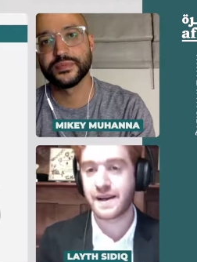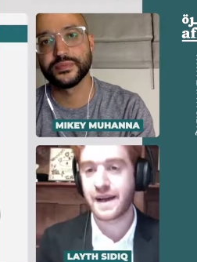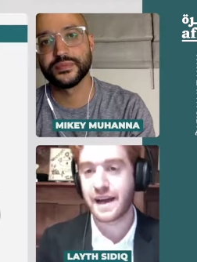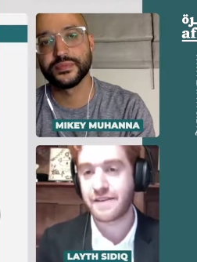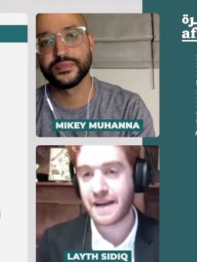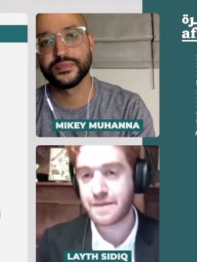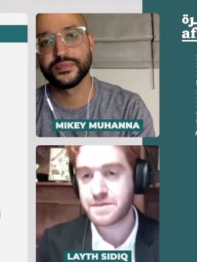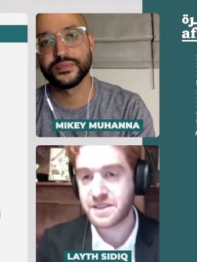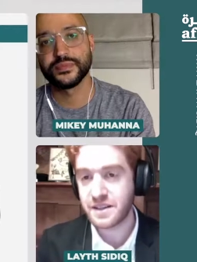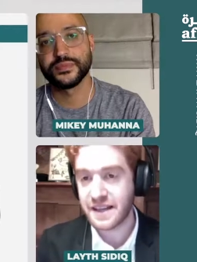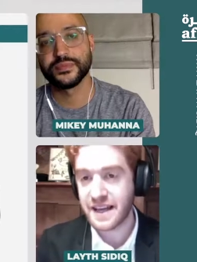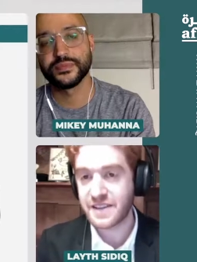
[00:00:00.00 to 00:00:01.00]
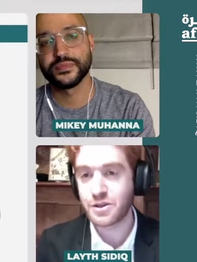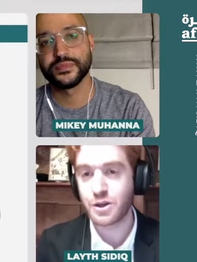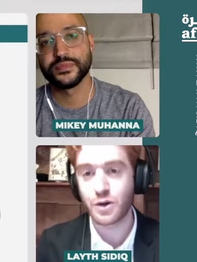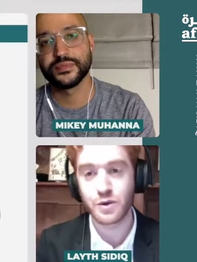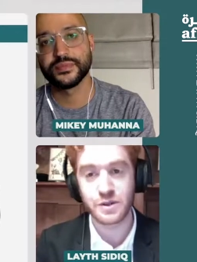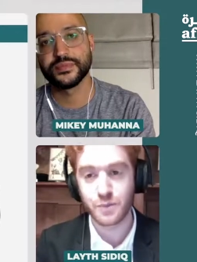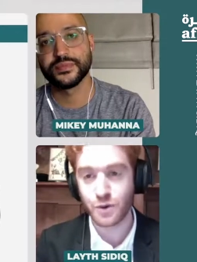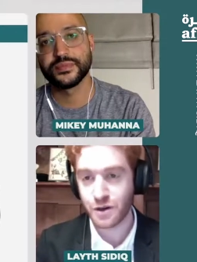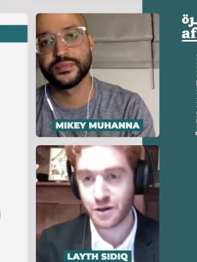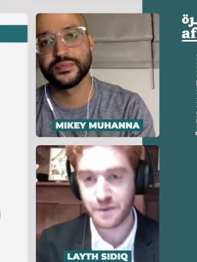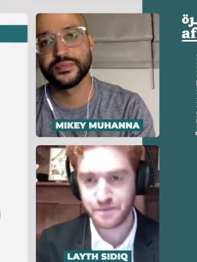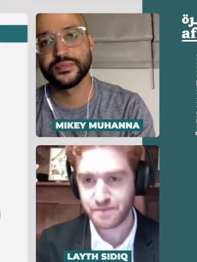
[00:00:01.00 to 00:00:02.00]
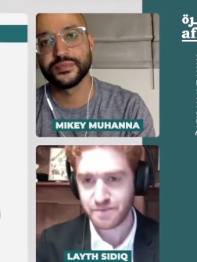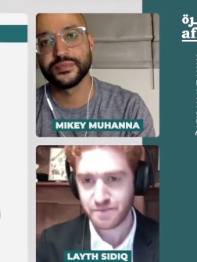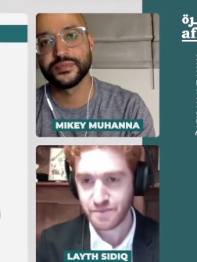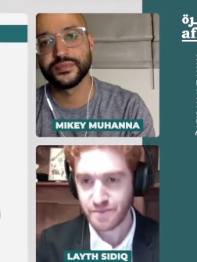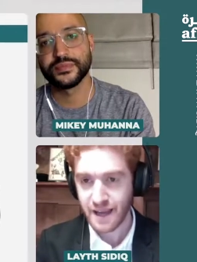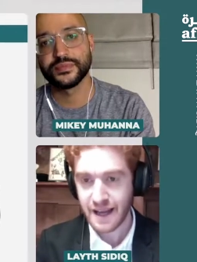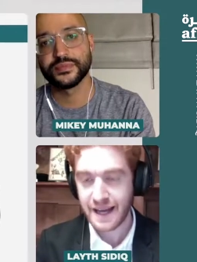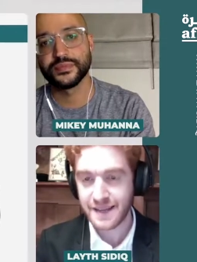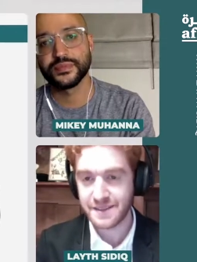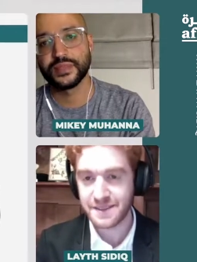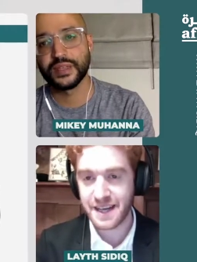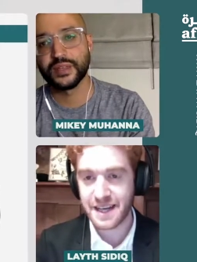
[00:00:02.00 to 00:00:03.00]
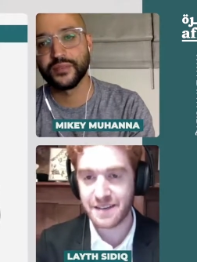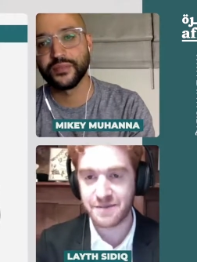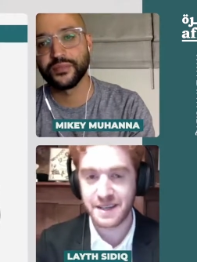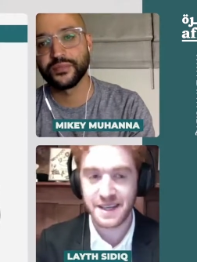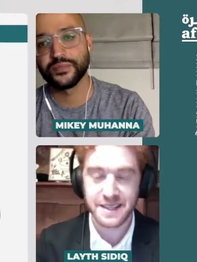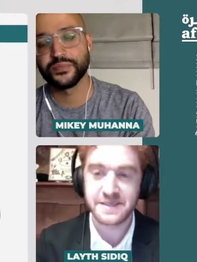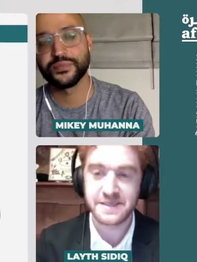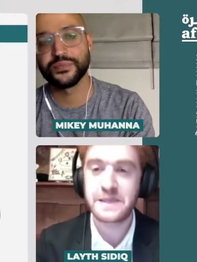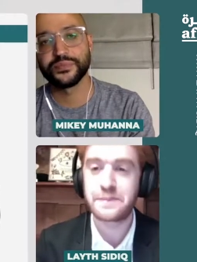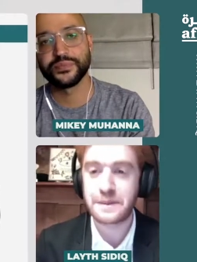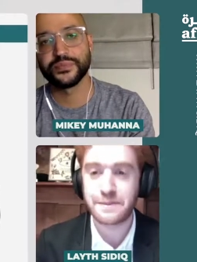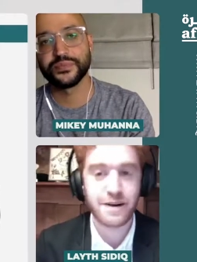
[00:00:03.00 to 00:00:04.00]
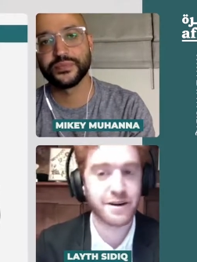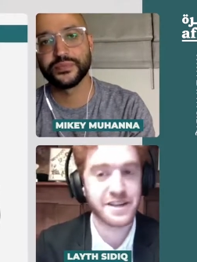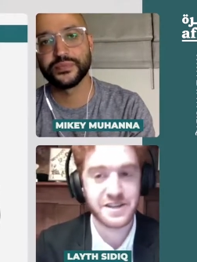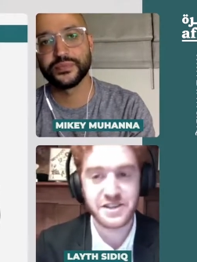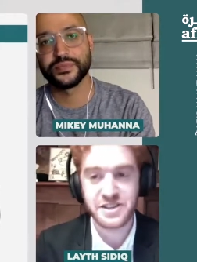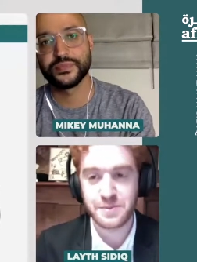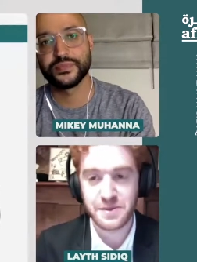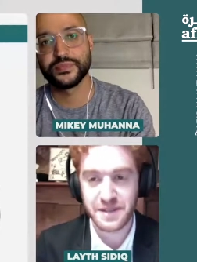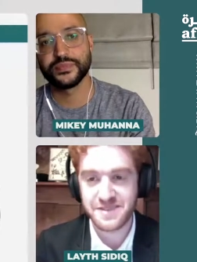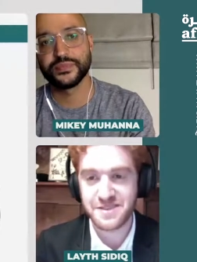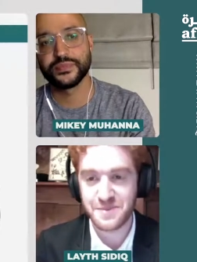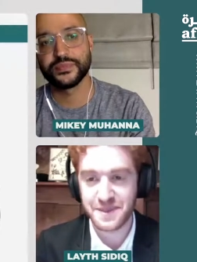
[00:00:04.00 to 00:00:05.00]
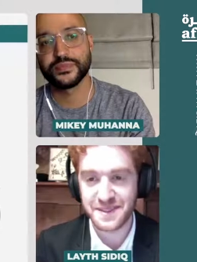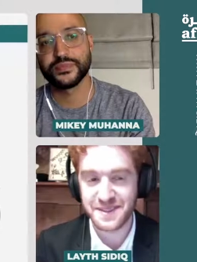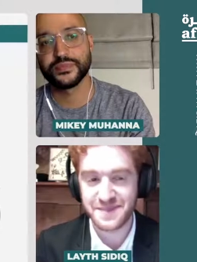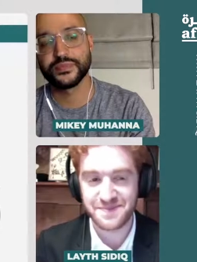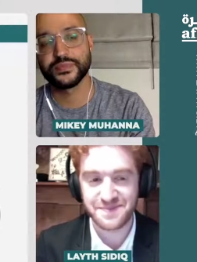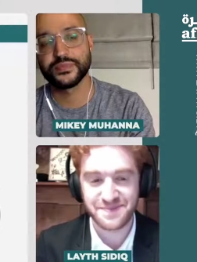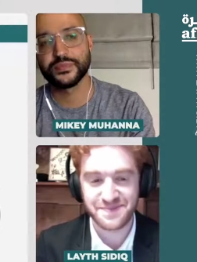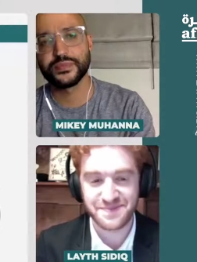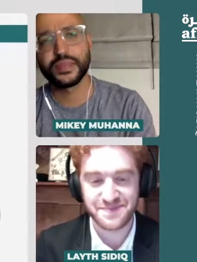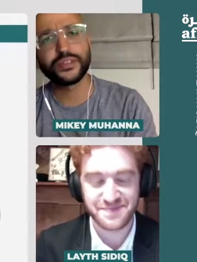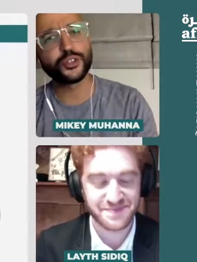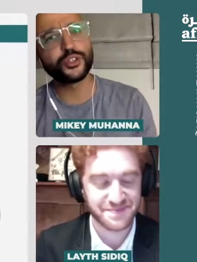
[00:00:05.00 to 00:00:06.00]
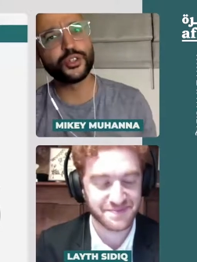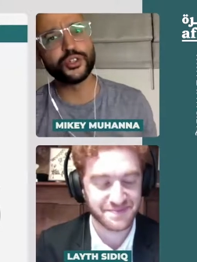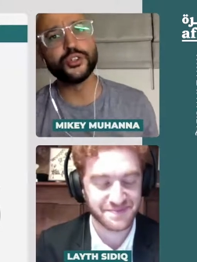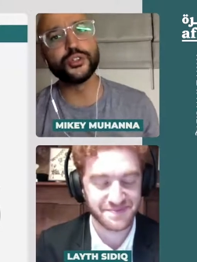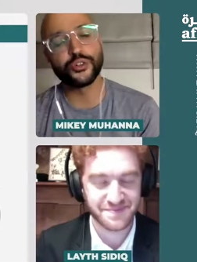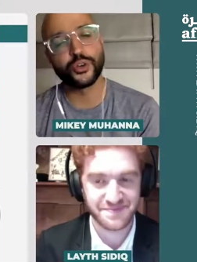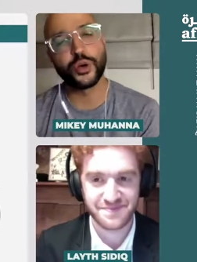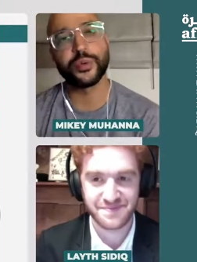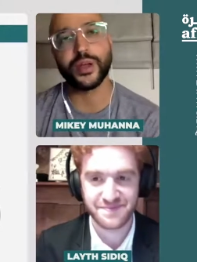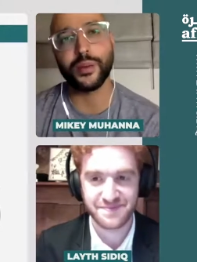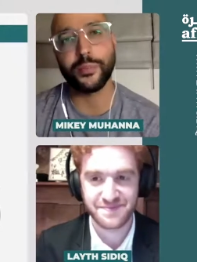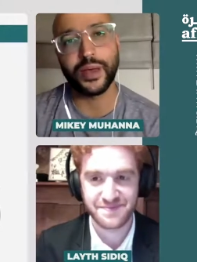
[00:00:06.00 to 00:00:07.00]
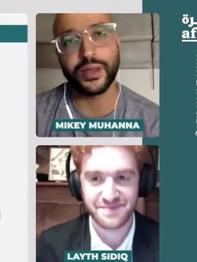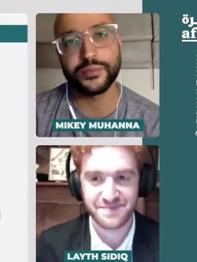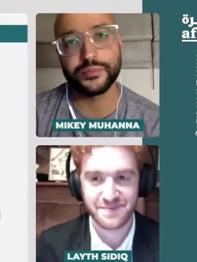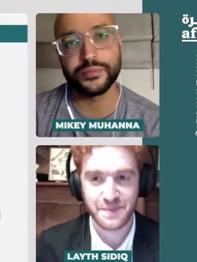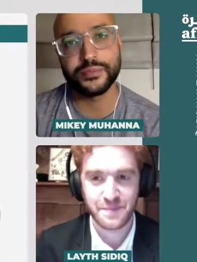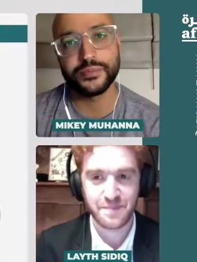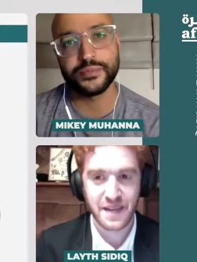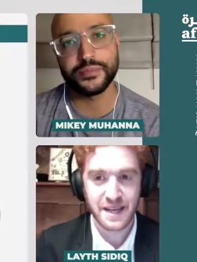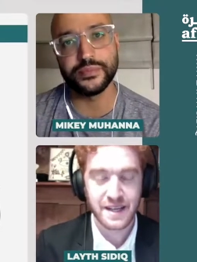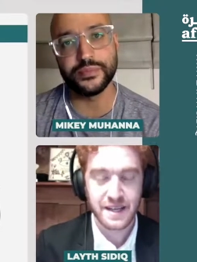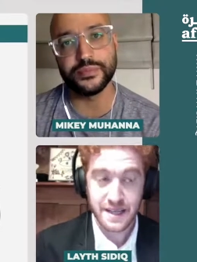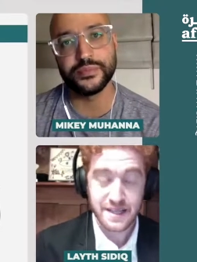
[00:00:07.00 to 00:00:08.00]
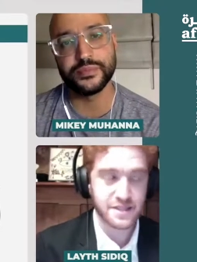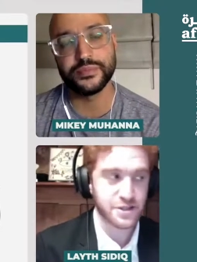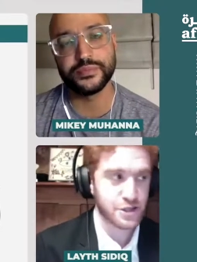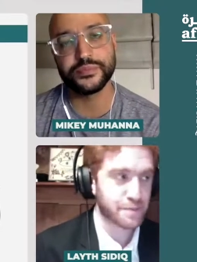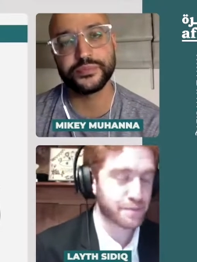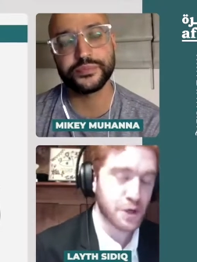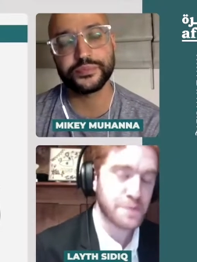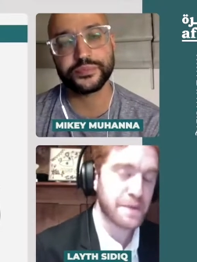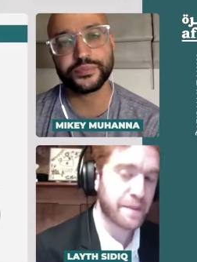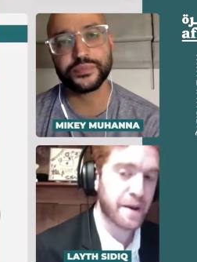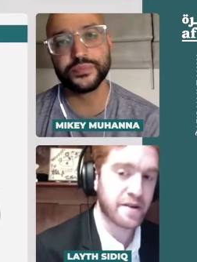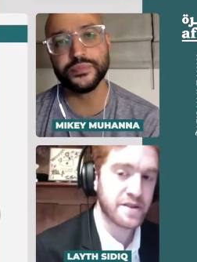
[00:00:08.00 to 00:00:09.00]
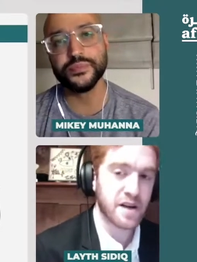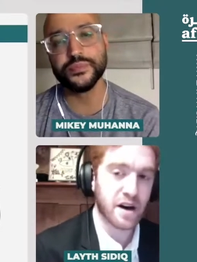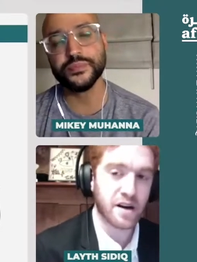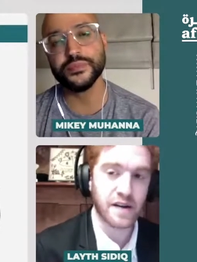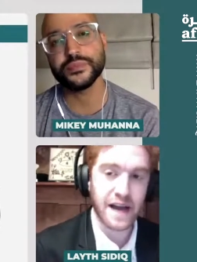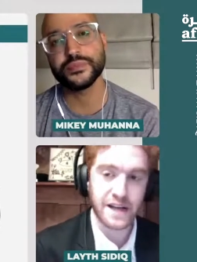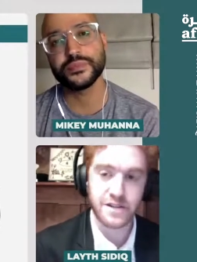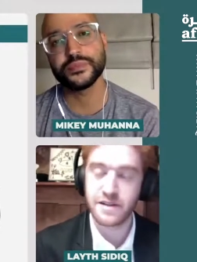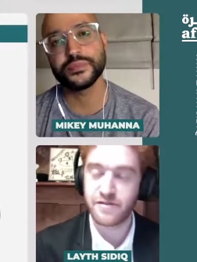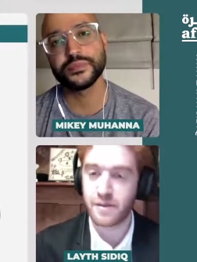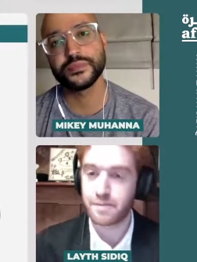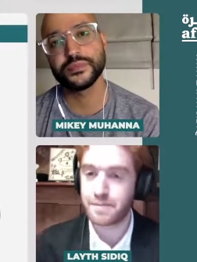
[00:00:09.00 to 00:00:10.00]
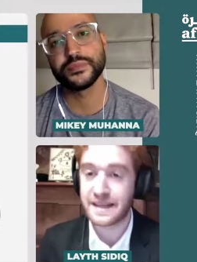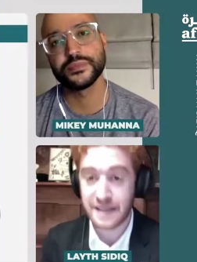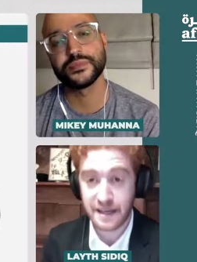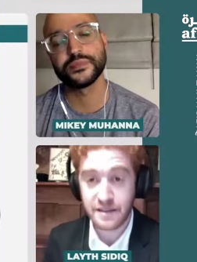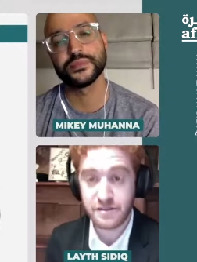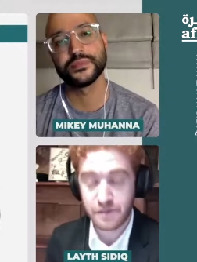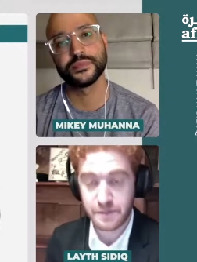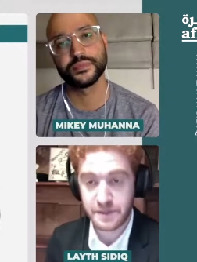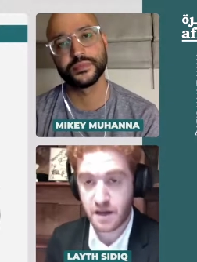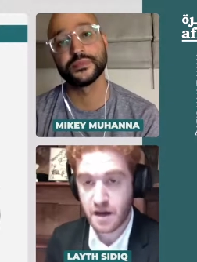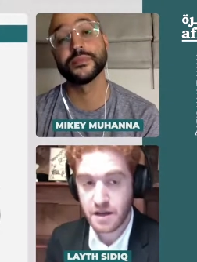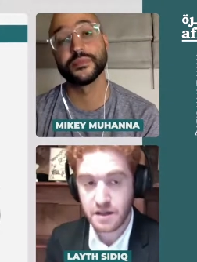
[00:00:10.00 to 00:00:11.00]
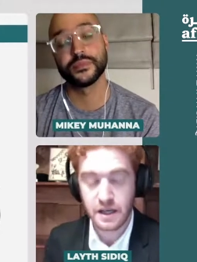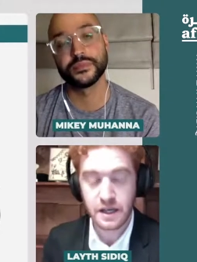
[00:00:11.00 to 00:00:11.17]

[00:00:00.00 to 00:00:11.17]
Speaker 1: life, I'm still getting to know it more and kind of deepen my relationship to the instrument.
Speaker 2: So you, you grew up in Amman?
Speaker 1: Yes. So both my parents are actually from Baghdad, from Iraq.